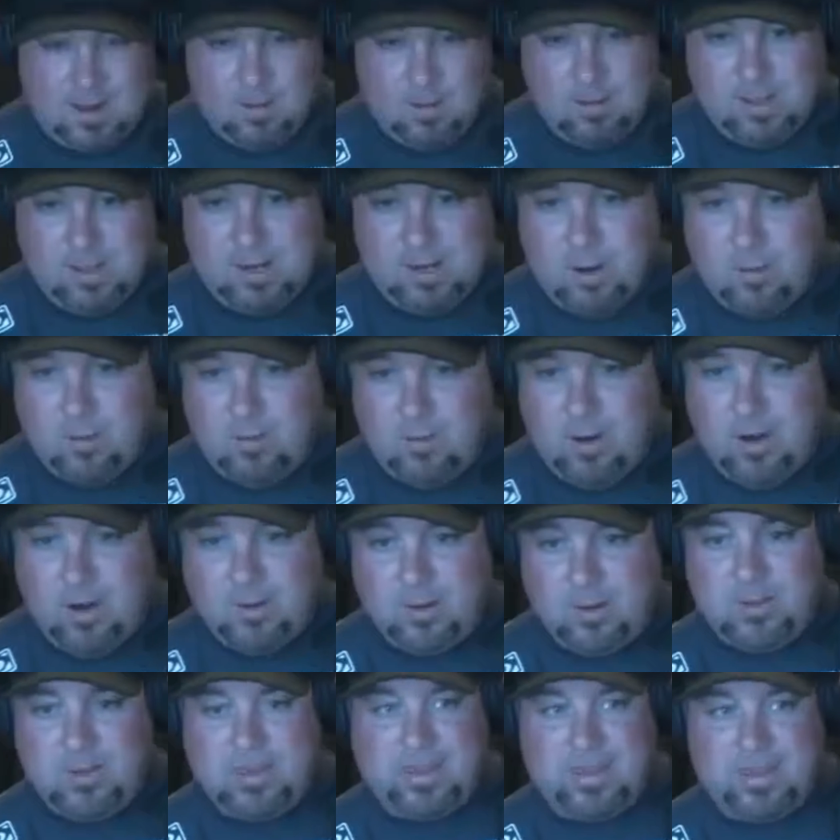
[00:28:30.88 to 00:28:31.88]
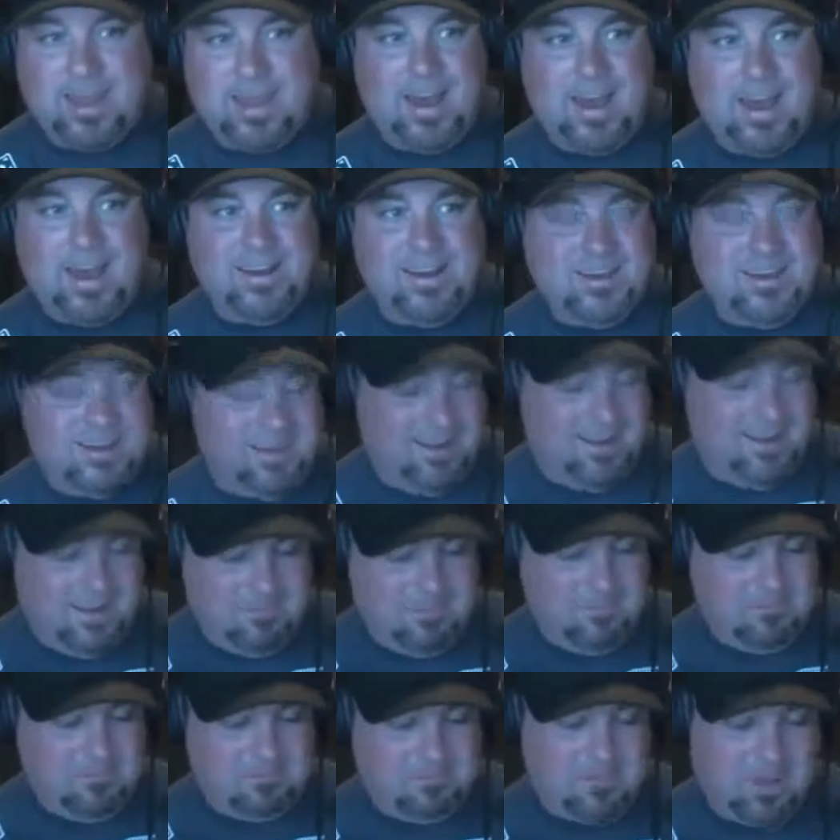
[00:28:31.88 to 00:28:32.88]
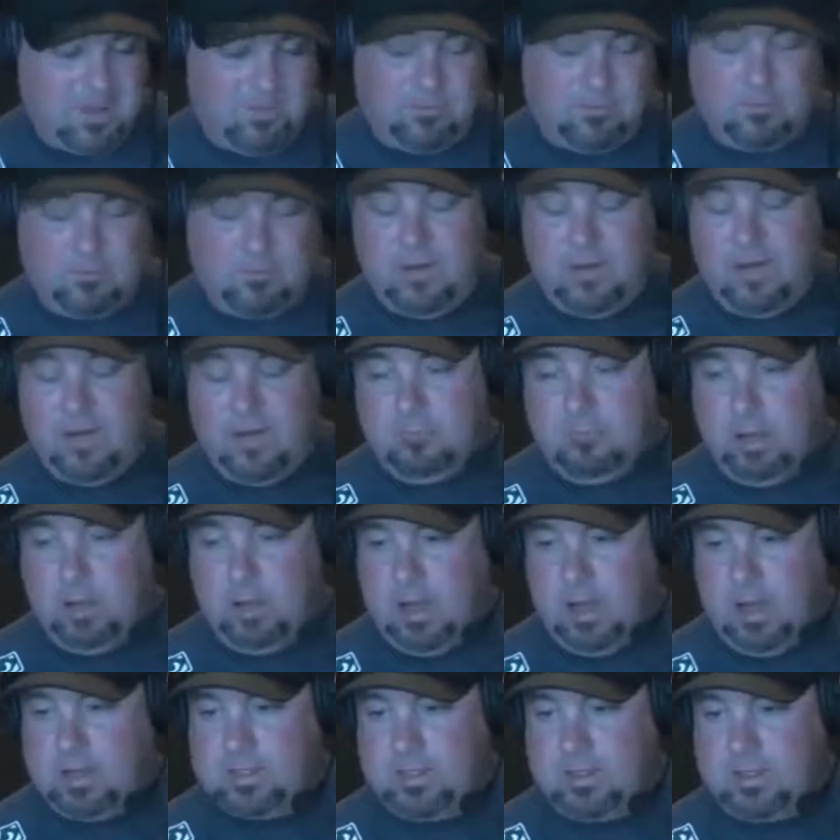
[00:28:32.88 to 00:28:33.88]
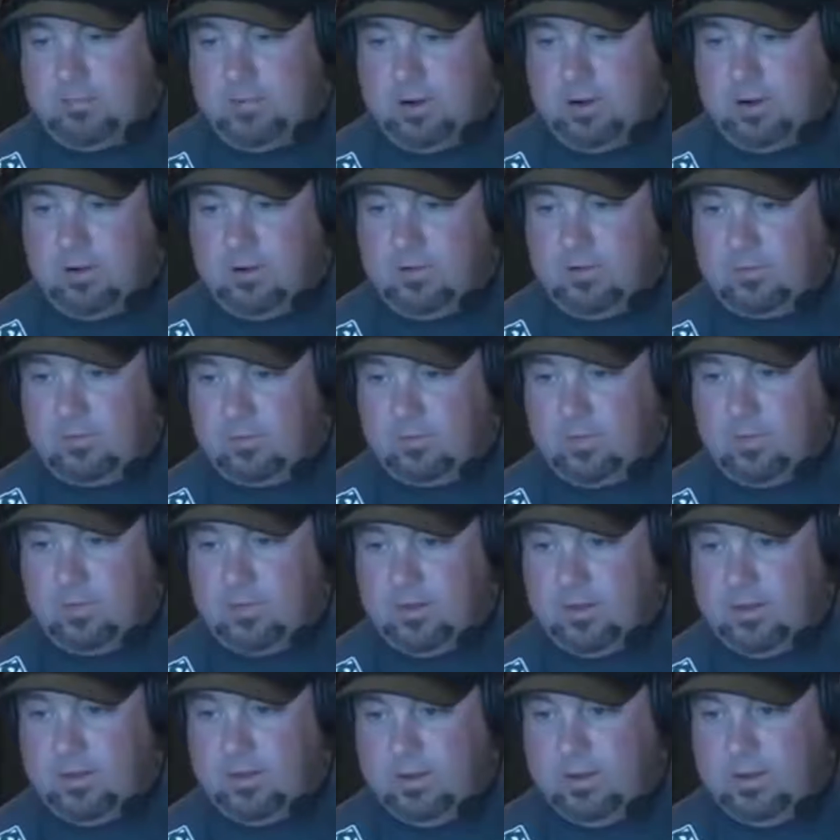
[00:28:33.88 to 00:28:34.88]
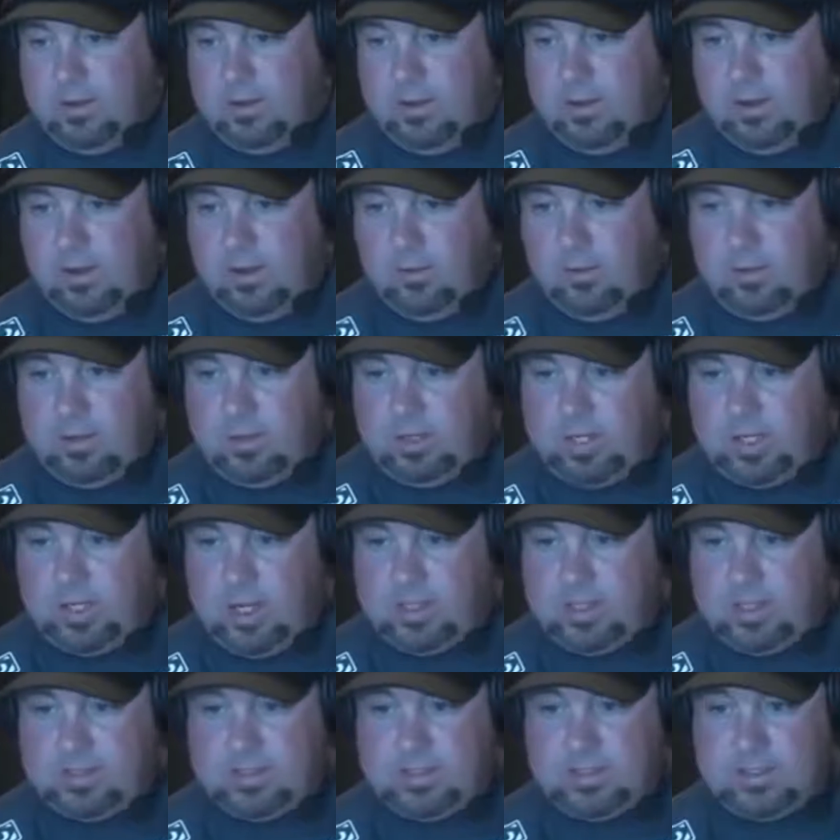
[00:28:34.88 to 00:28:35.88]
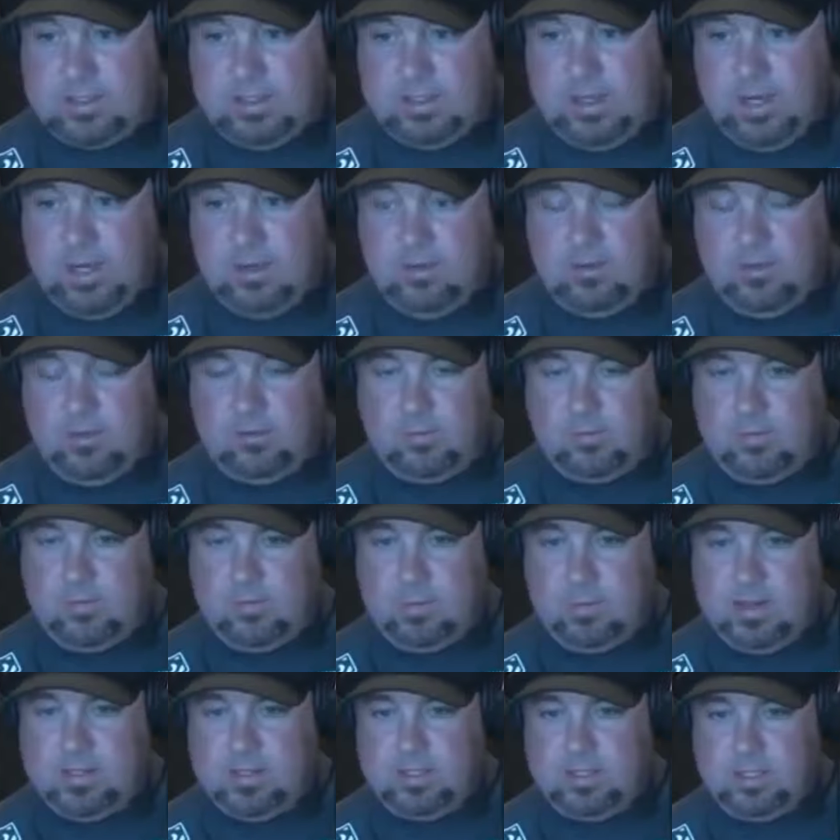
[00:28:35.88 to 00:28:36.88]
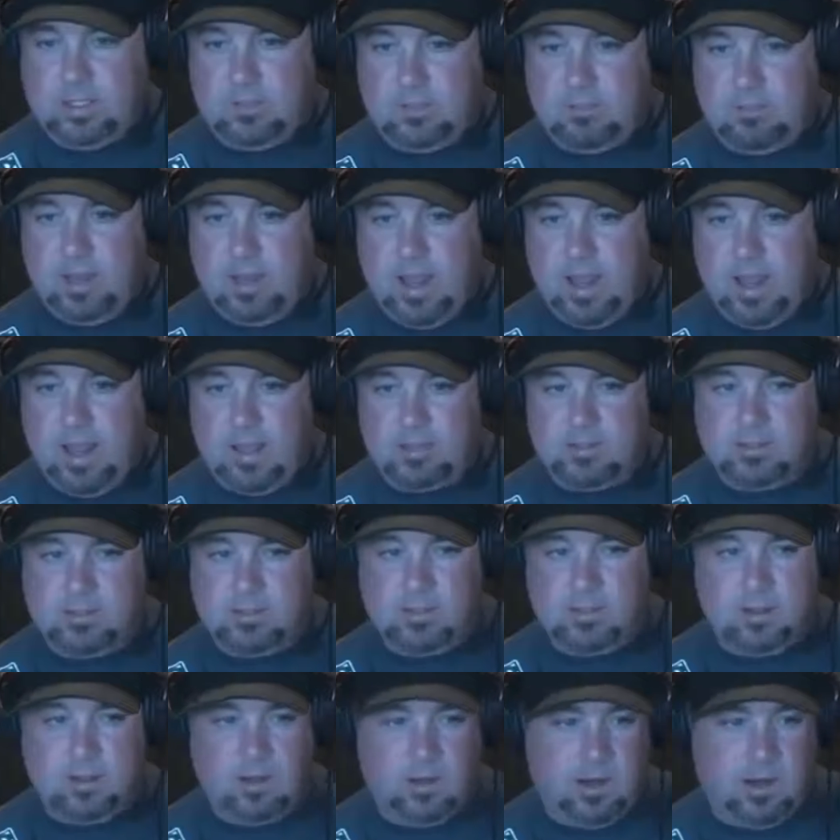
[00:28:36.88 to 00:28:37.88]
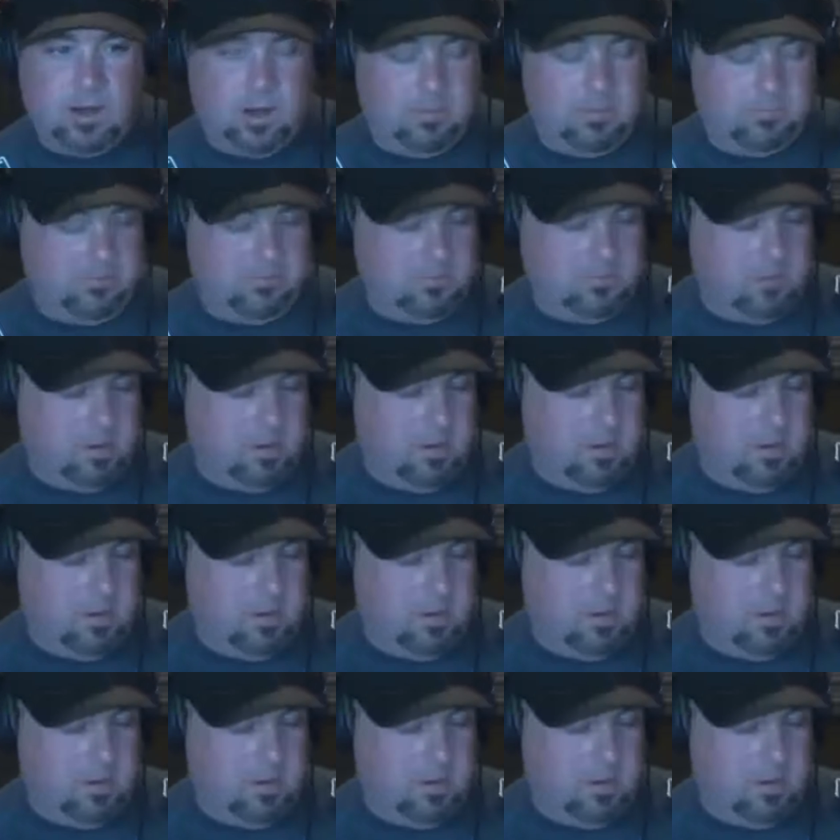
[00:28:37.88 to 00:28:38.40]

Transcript: can't really go wrong with that. And um, and for five bucks, I figured it was worth the worth a chance to see. I know this one's based in Japan, so um,